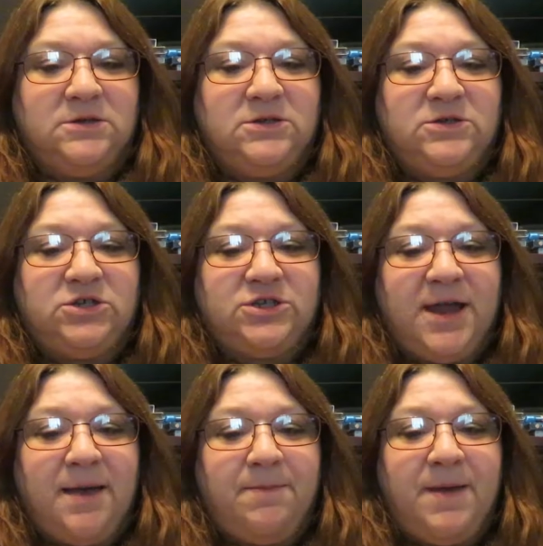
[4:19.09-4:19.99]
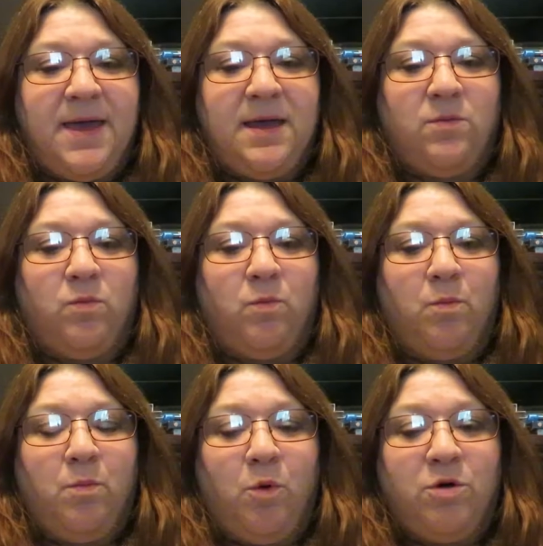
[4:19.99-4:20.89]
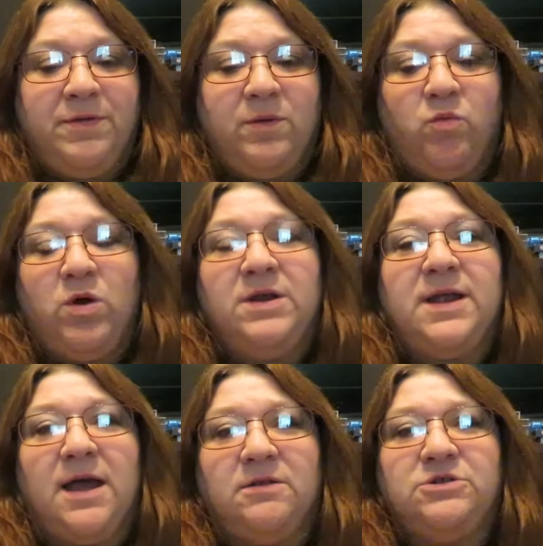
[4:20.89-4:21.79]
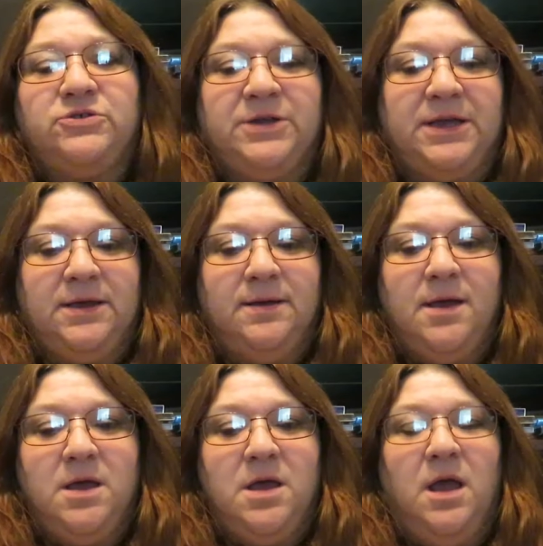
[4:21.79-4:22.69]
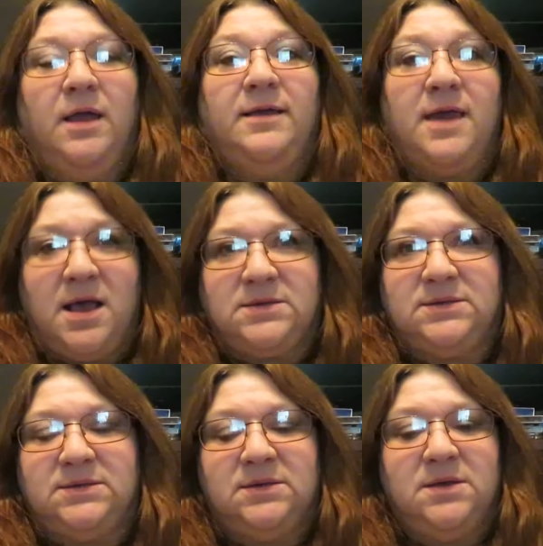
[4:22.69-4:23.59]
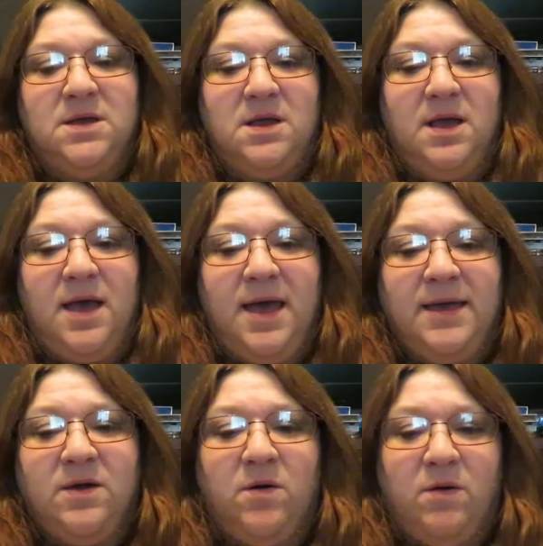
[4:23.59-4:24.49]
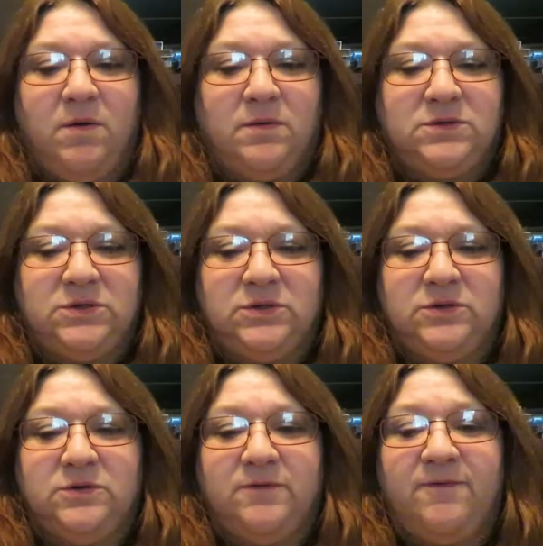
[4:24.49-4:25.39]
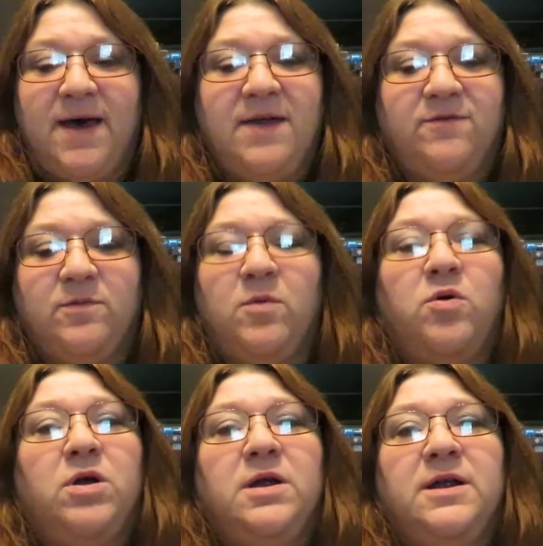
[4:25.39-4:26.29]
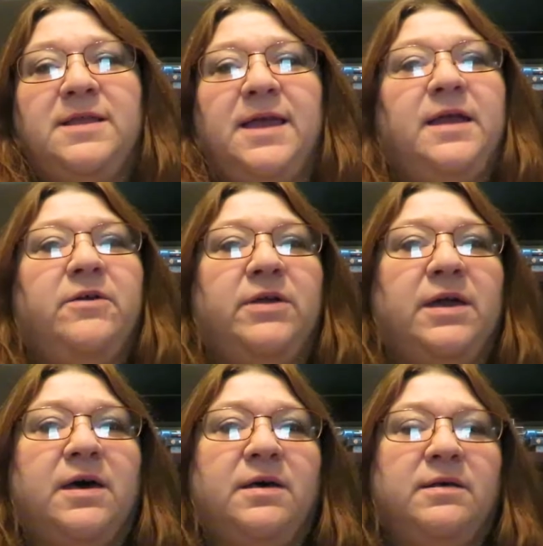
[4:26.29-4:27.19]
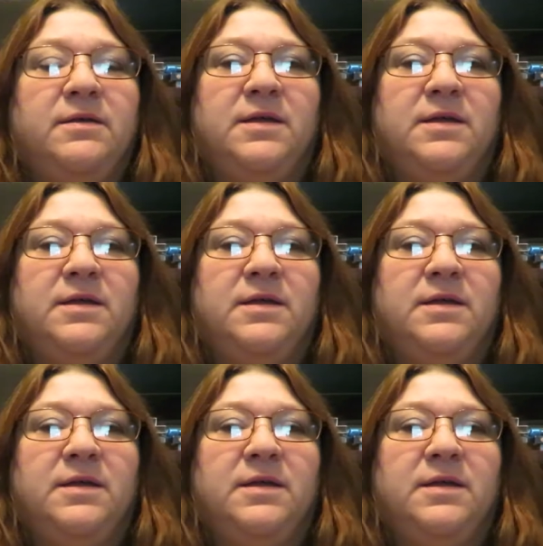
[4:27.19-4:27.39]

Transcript: Do you shop at more than one Dollar Tree. Yes, I go to five or more in the area.